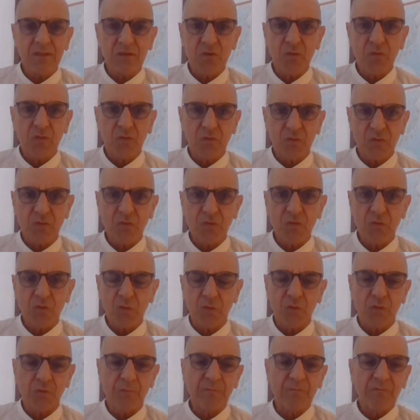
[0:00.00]
to
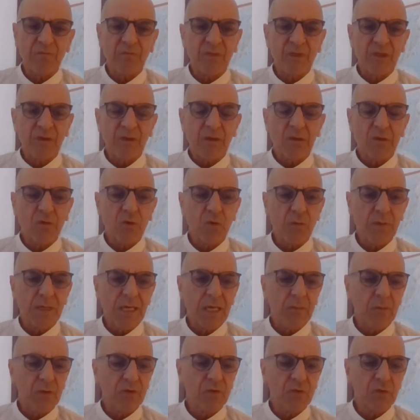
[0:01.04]
to be
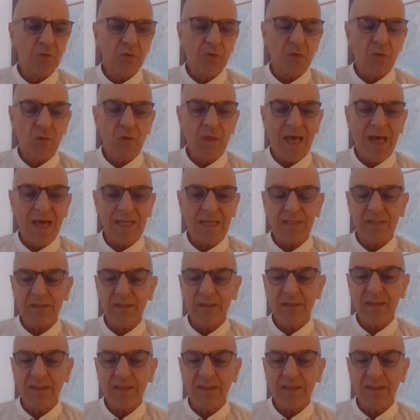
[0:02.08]
able to do that.